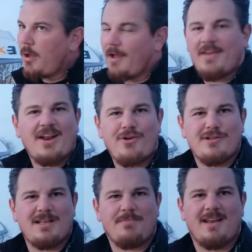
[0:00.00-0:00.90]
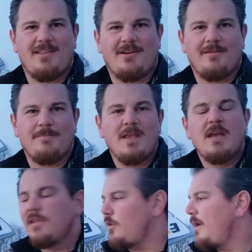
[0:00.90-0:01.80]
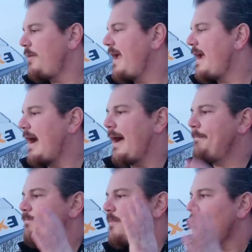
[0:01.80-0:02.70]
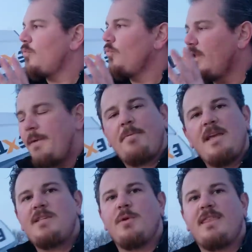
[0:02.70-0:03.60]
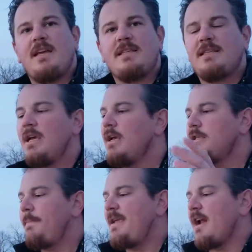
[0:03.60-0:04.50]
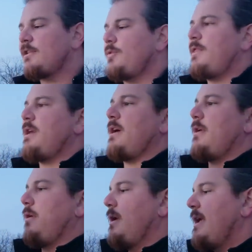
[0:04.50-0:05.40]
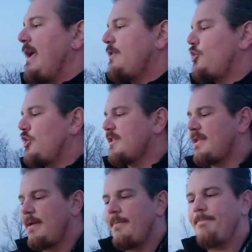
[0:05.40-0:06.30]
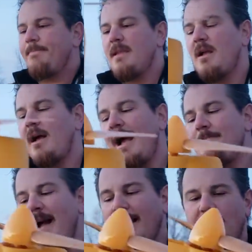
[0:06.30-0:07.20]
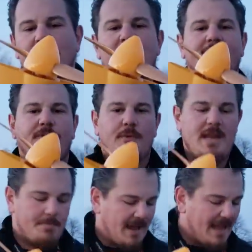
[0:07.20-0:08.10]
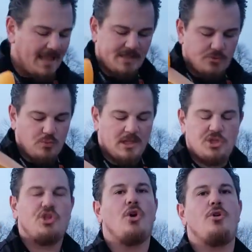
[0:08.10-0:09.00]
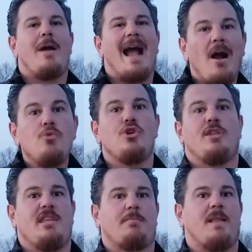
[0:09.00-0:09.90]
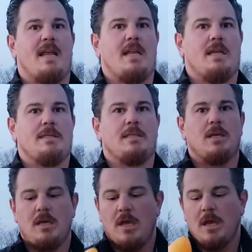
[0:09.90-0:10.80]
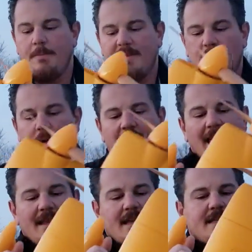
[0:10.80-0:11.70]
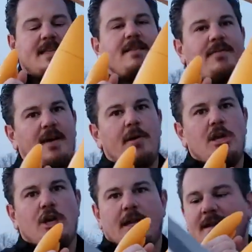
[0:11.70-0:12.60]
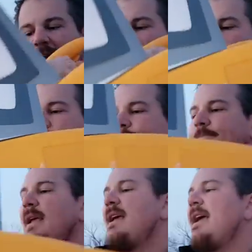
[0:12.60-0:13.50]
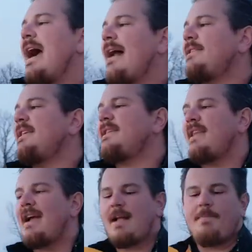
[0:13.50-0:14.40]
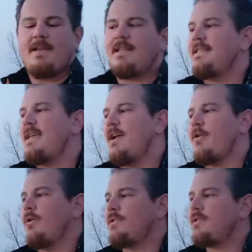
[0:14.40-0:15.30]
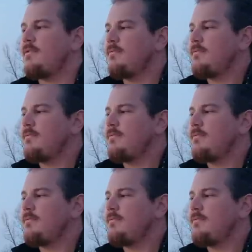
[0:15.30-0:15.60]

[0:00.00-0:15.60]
I thought I heard something in there. So anyway, really pleased with this. To be honest with you, it's just, I'm not a good enough 3D pilot to really show you how good this plane is. But the reality is it's very good. Now, how does this stack up against the Aeros?